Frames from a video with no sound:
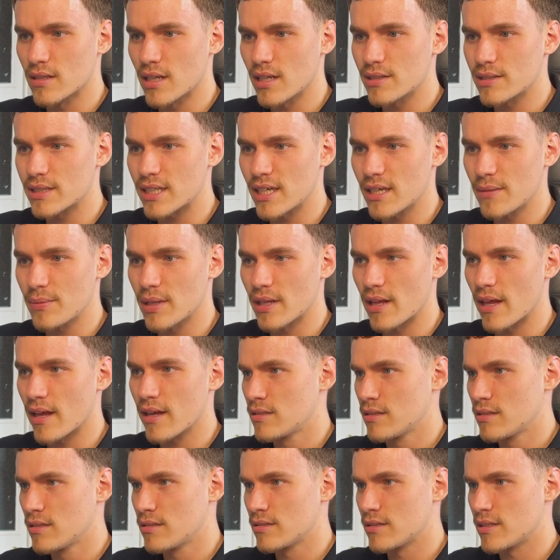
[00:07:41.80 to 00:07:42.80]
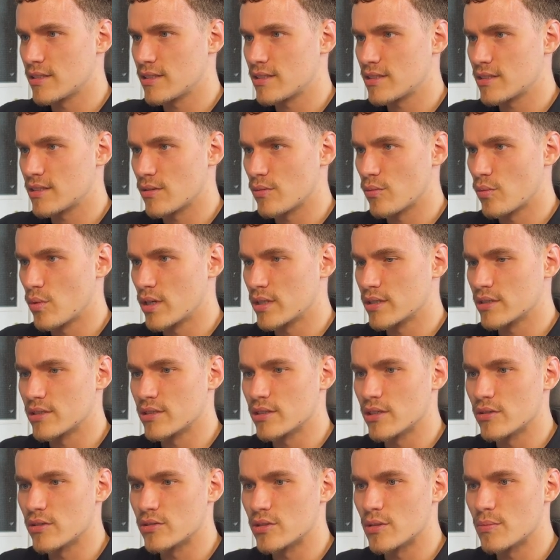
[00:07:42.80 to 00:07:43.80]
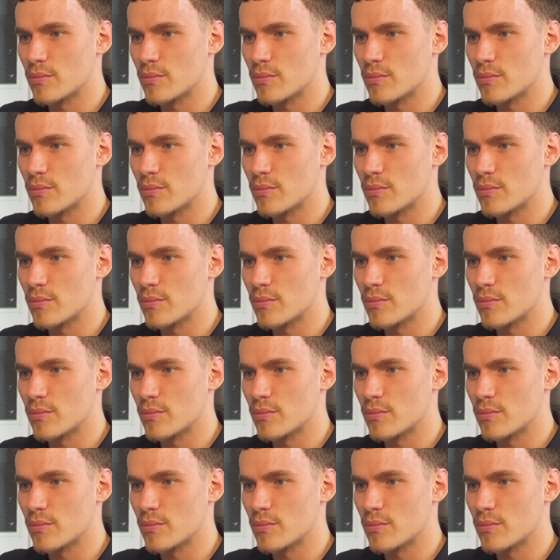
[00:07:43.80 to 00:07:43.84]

Let's keep it there. This one can go to